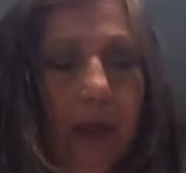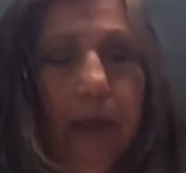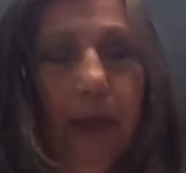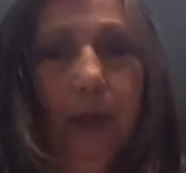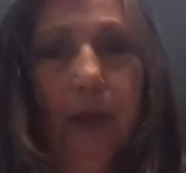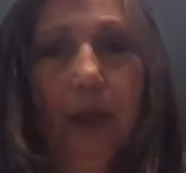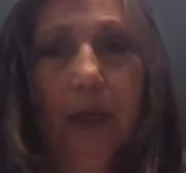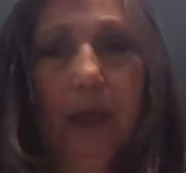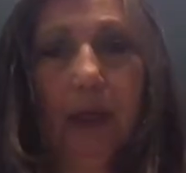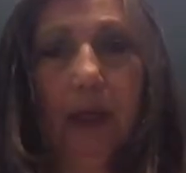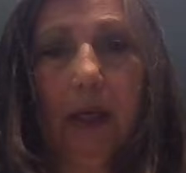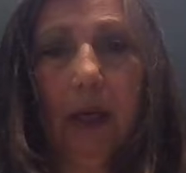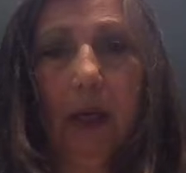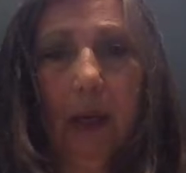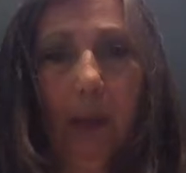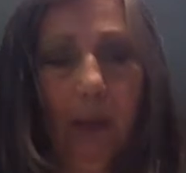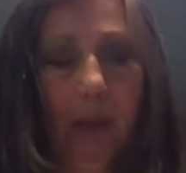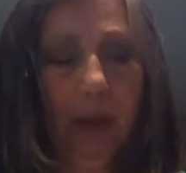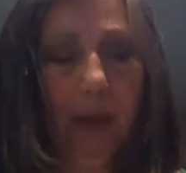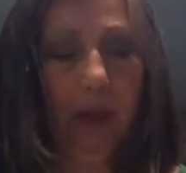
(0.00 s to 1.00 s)
You'll need a
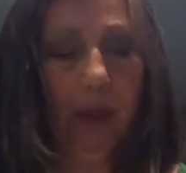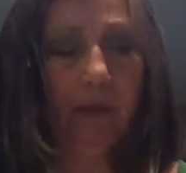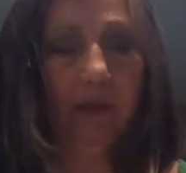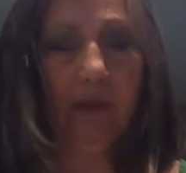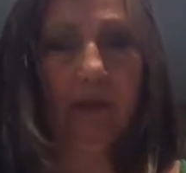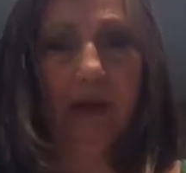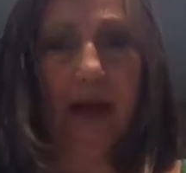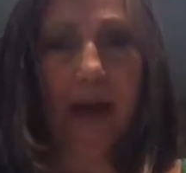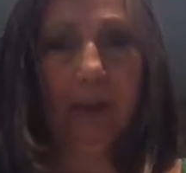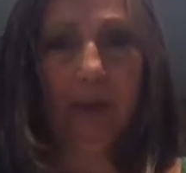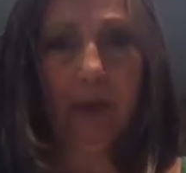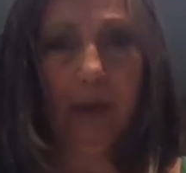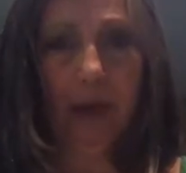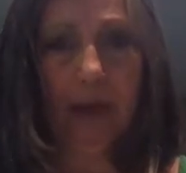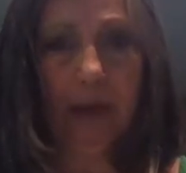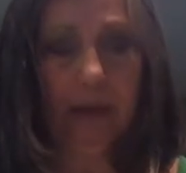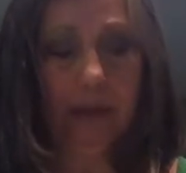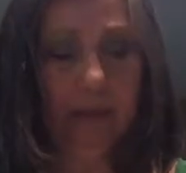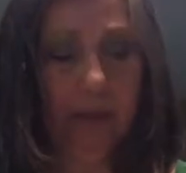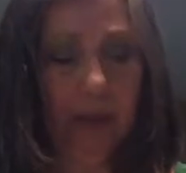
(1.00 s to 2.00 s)
cup of
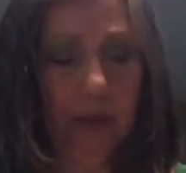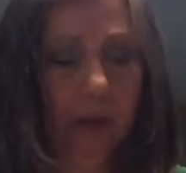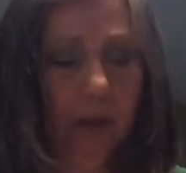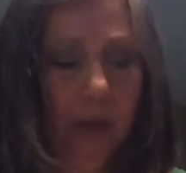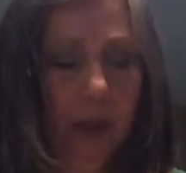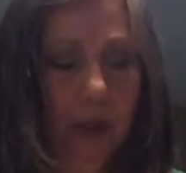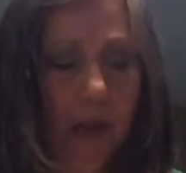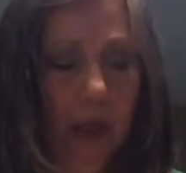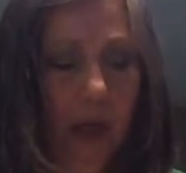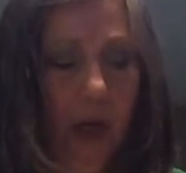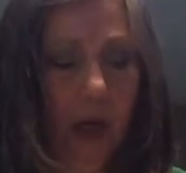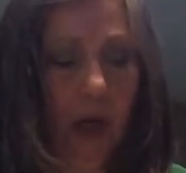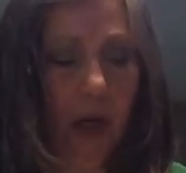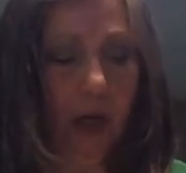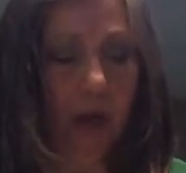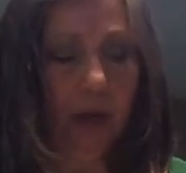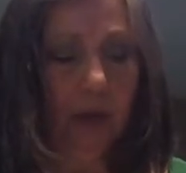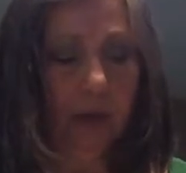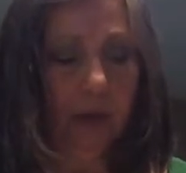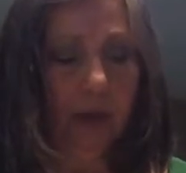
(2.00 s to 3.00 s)
evaporated milk.
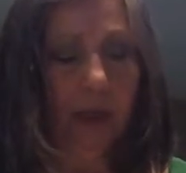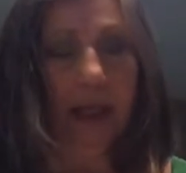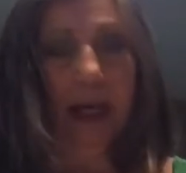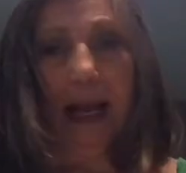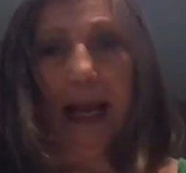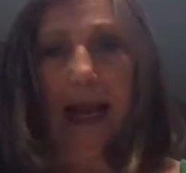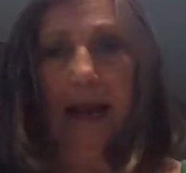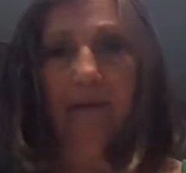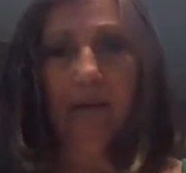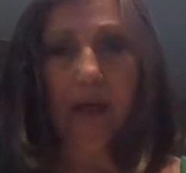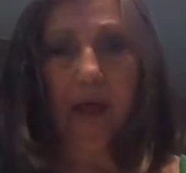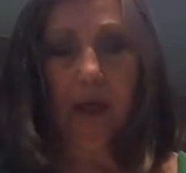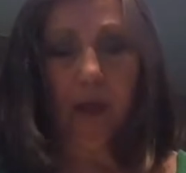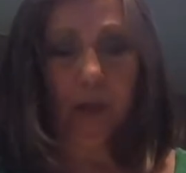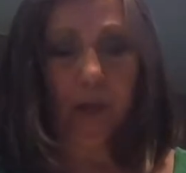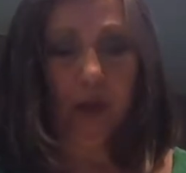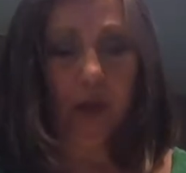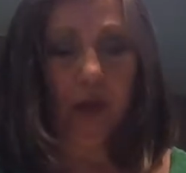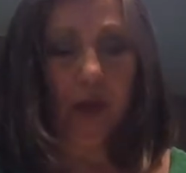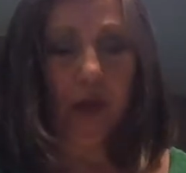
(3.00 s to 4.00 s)
You'll need a half a
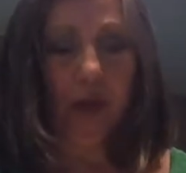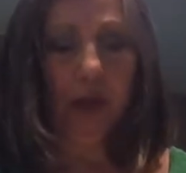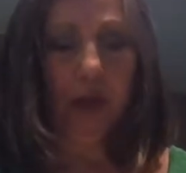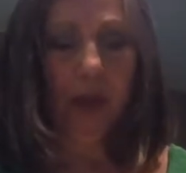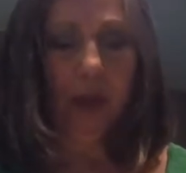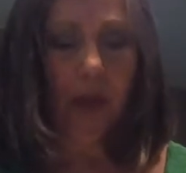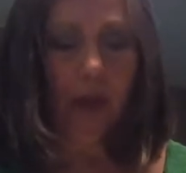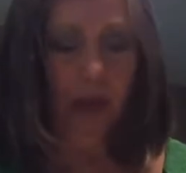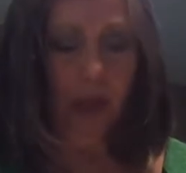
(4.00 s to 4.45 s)
cup of sugar.